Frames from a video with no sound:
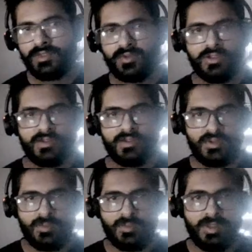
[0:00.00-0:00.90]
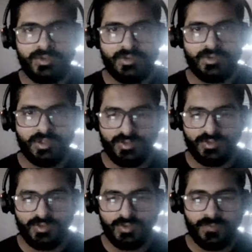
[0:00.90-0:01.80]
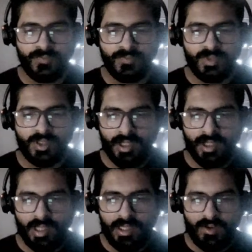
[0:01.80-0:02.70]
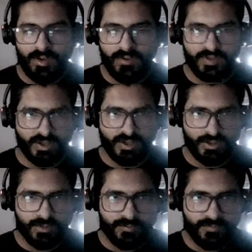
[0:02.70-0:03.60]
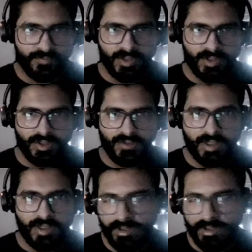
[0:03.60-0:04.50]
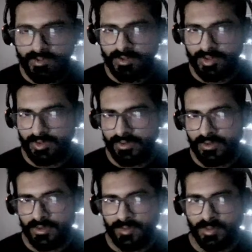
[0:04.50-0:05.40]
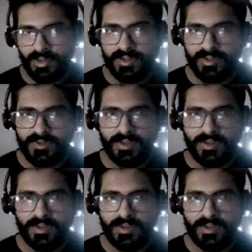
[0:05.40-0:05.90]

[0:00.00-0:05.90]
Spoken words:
So this is similar to this. So li of 0, we can't use this because it's